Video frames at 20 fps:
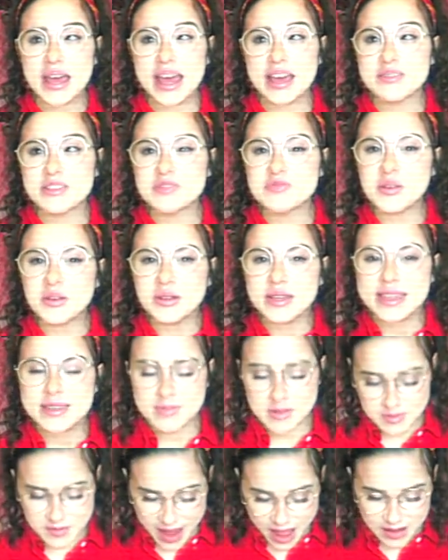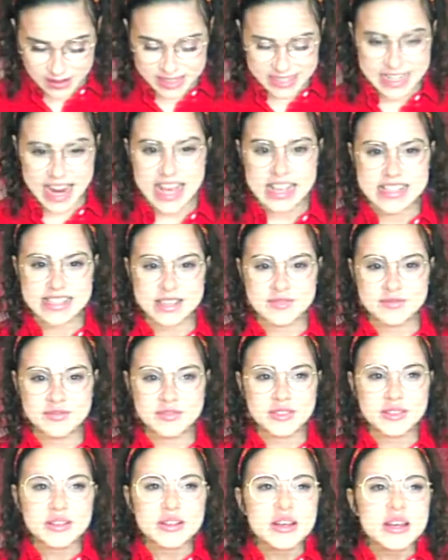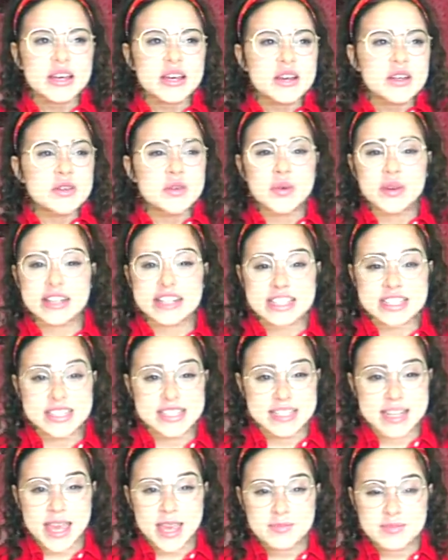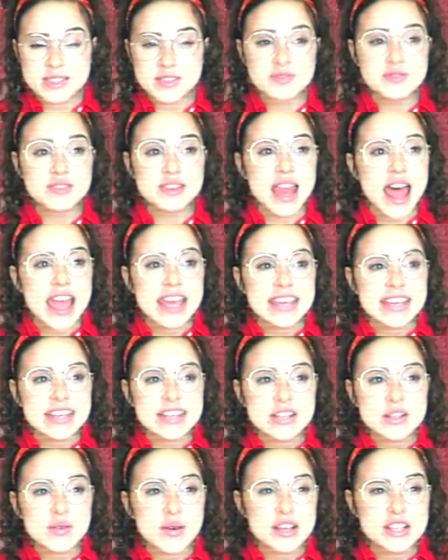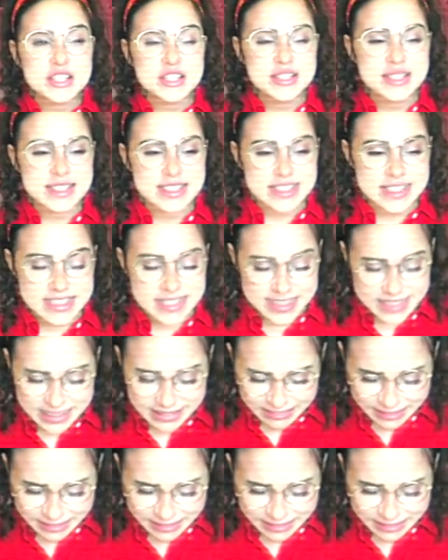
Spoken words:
I would follow him around and ask him for Quidditch tips and flying questions.